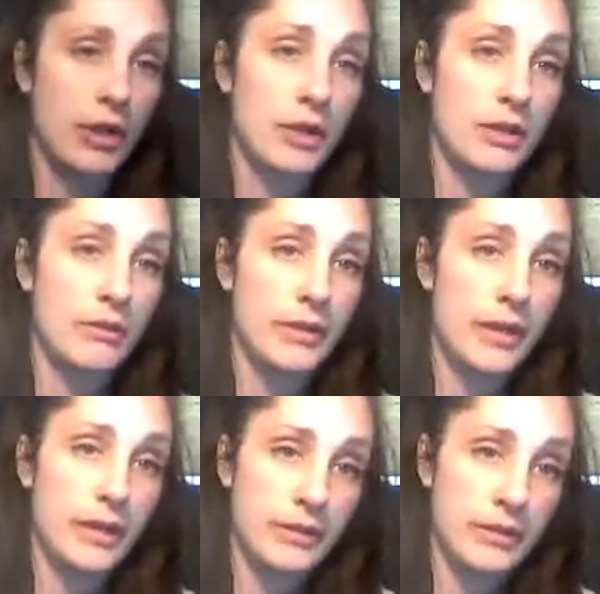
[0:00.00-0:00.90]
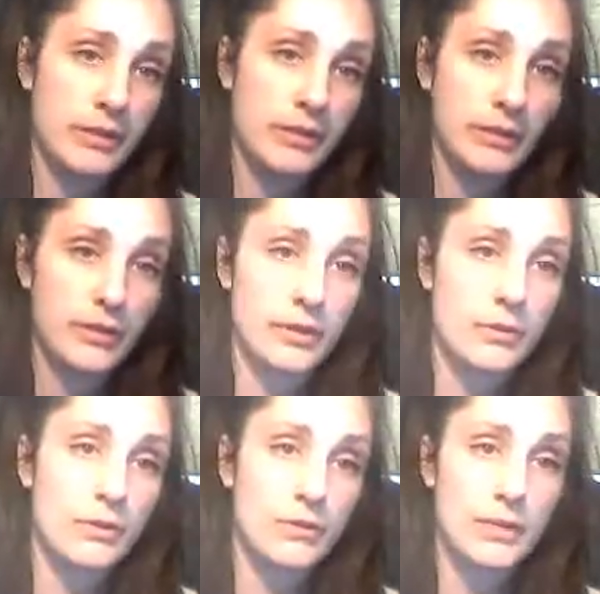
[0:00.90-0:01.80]
I didn't know that. I thought that was really
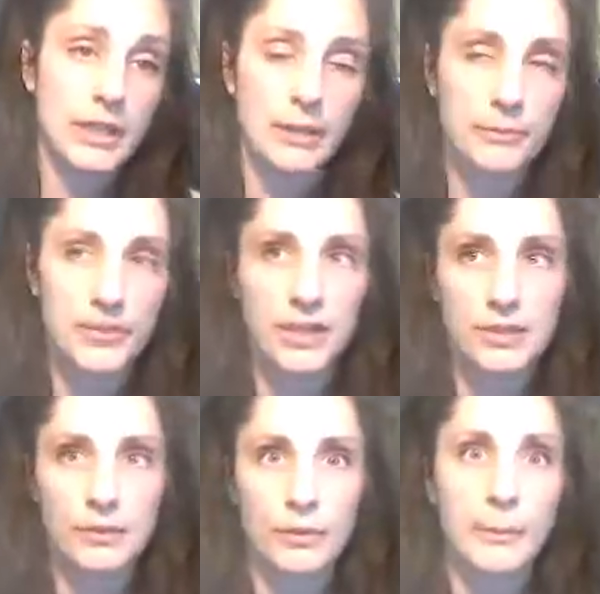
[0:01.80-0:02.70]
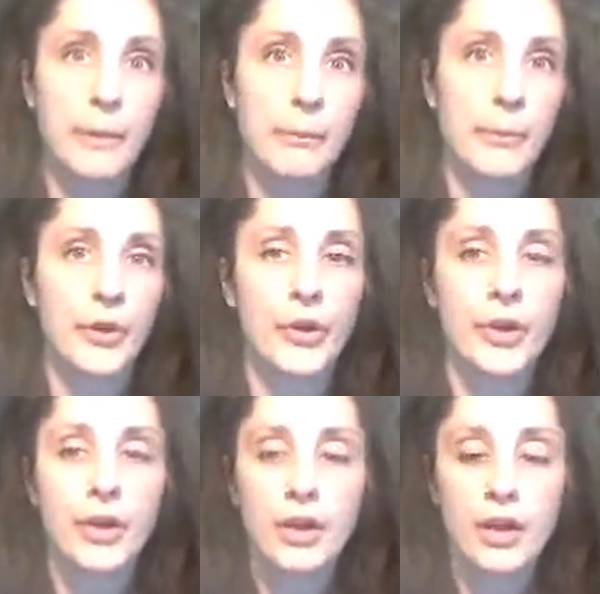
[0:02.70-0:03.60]
cool. It really helps kids
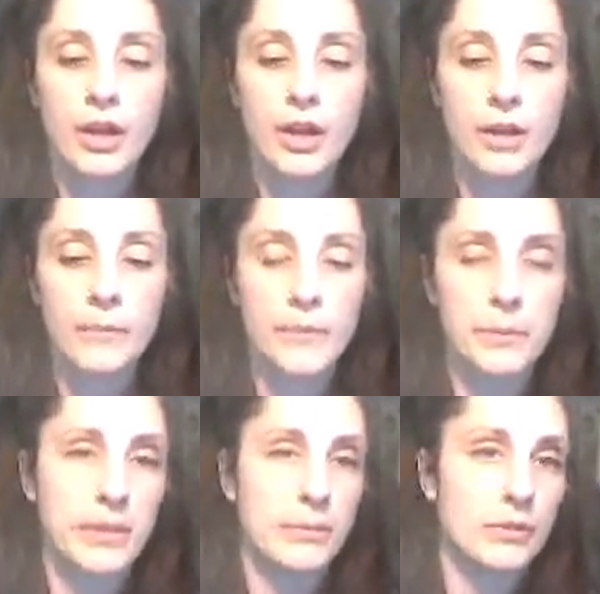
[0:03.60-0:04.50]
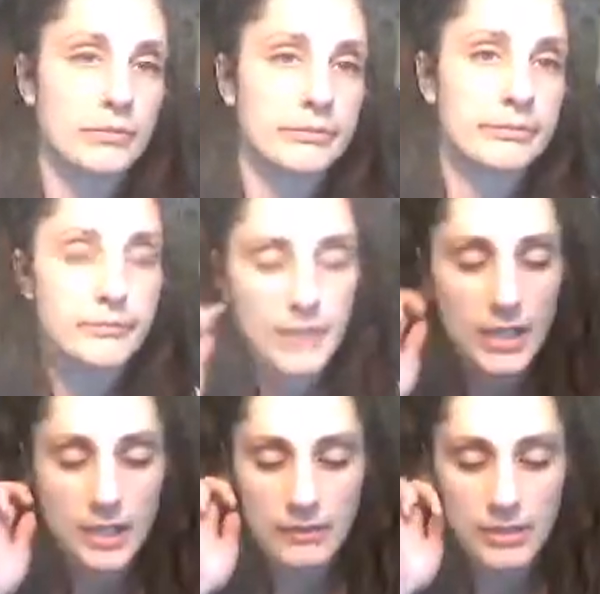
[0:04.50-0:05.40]
remember the people
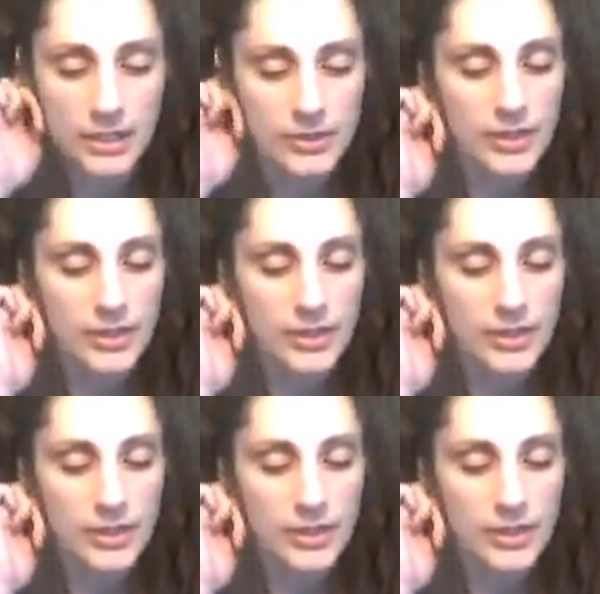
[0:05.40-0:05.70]
and everything.